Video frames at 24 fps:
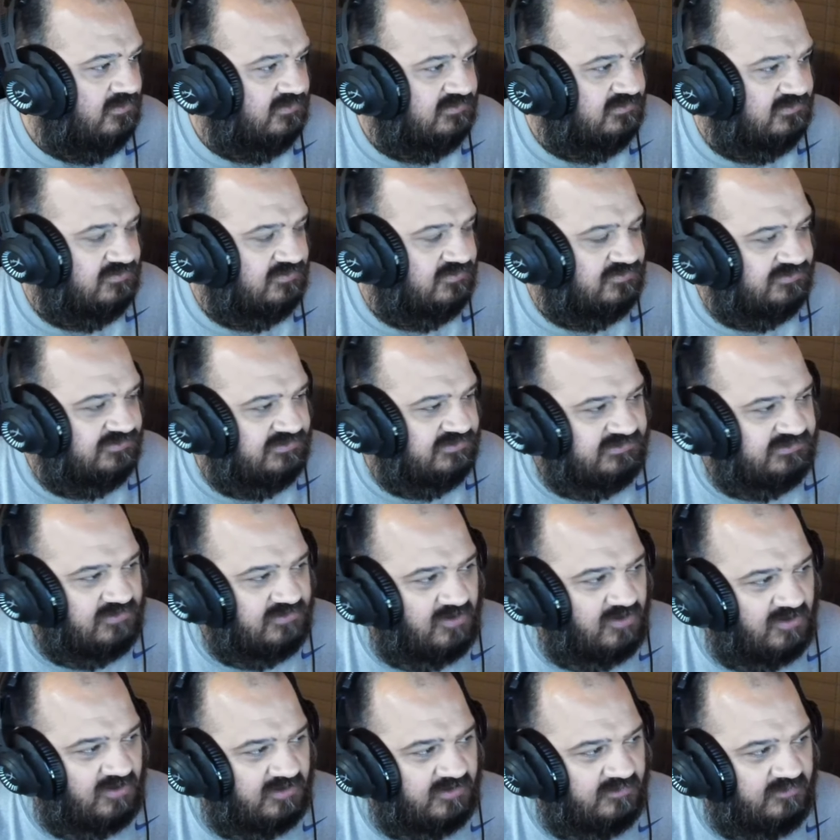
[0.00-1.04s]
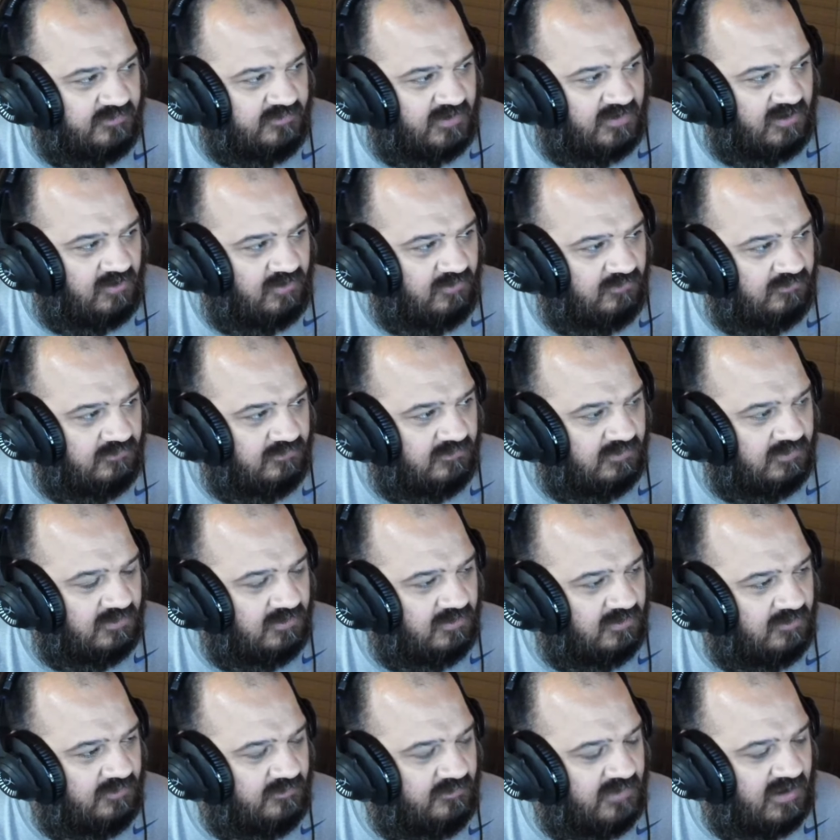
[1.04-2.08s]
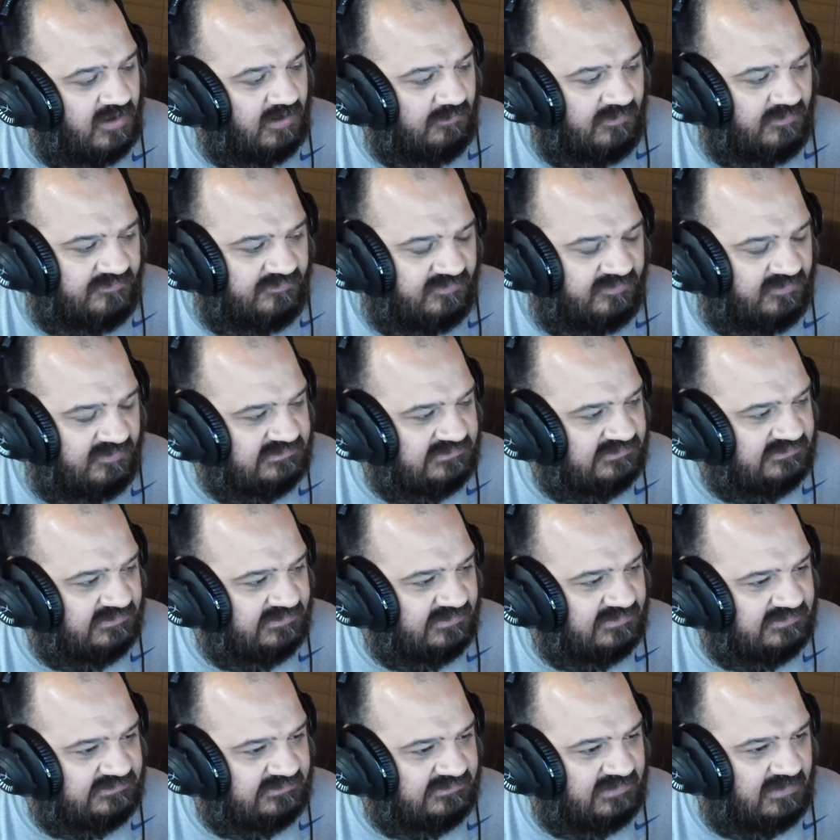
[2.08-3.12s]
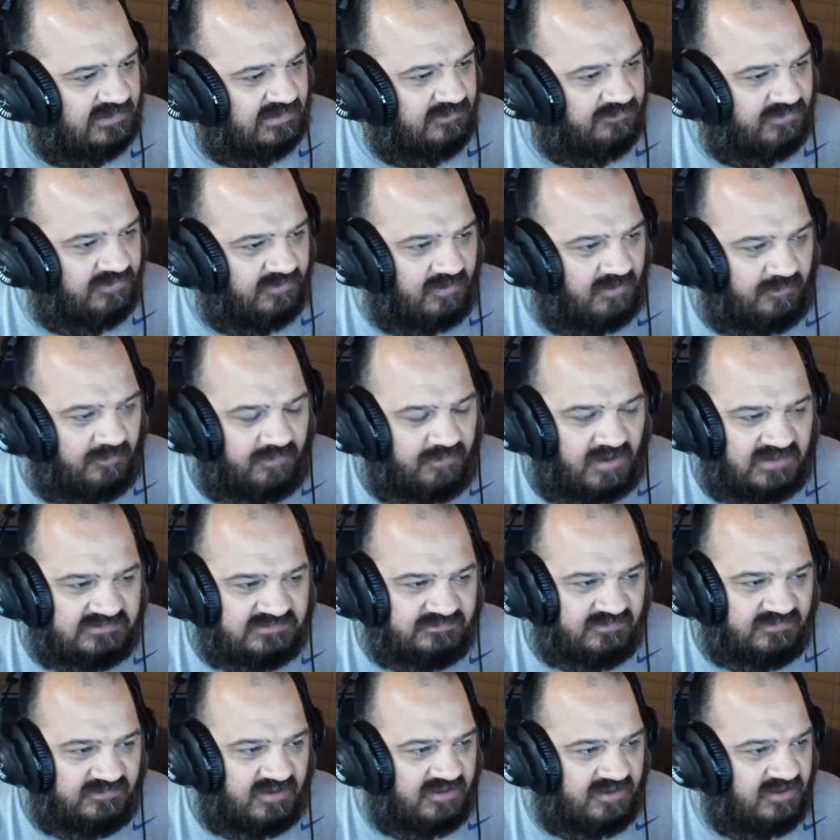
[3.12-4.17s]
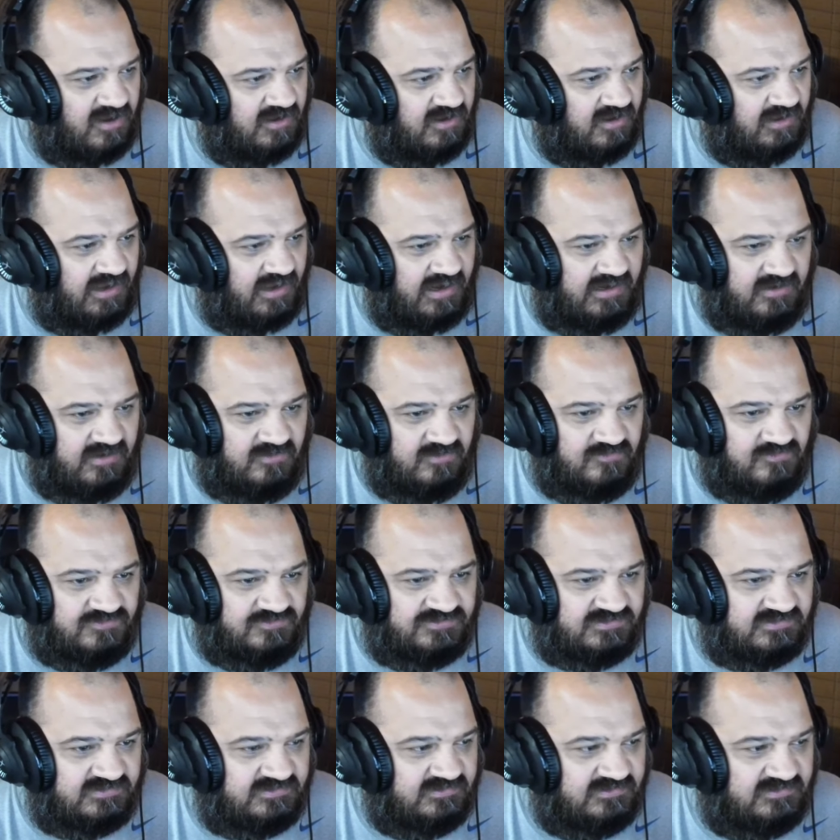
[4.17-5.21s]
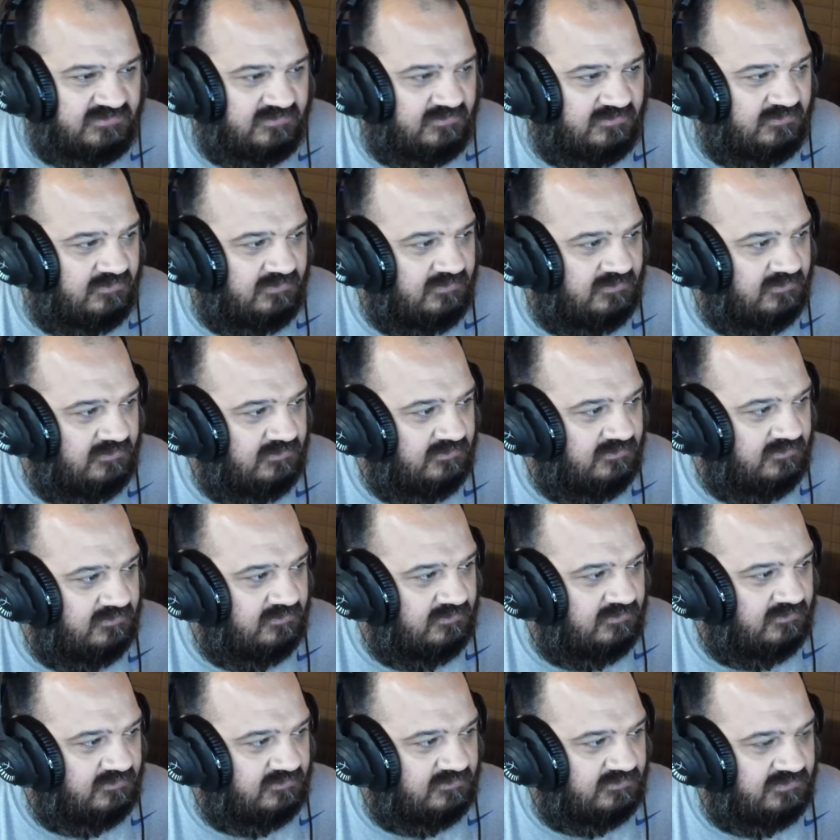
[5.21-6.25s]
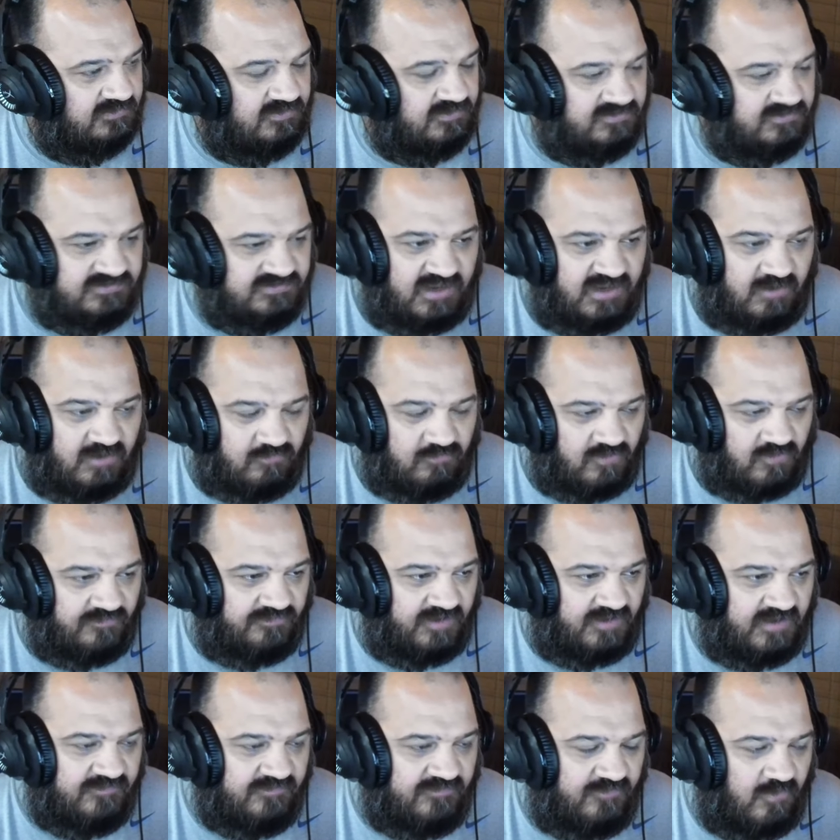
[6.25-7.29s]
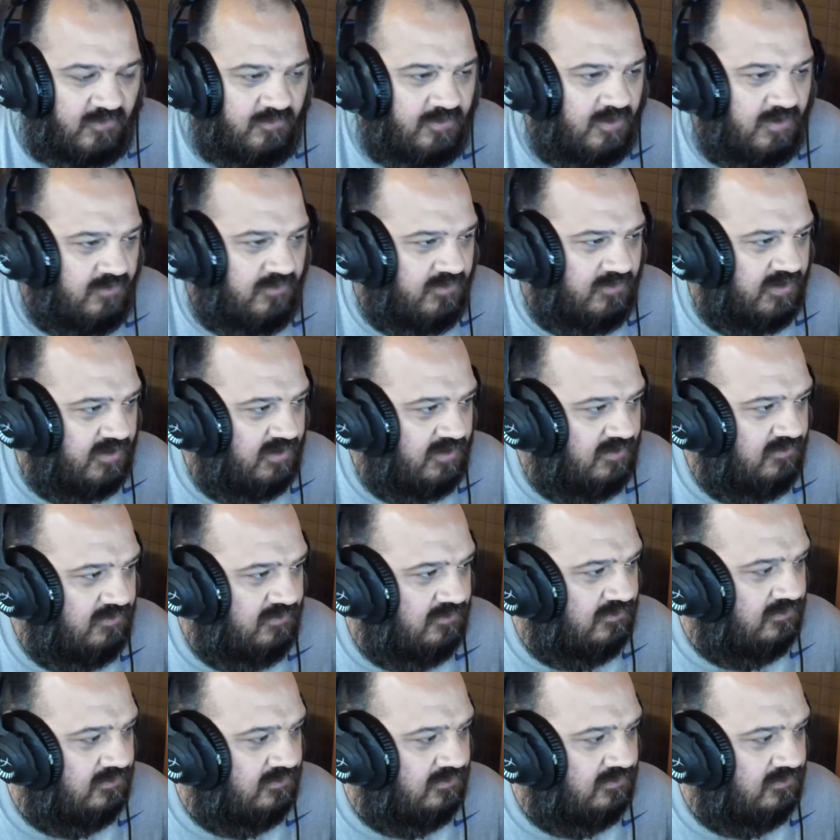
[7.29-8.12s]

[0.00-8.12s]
So she's talking about, oh man, I'm gonna have to listen to this again. Possibly a young lady who's just, you know, she's got a rough life going on right now.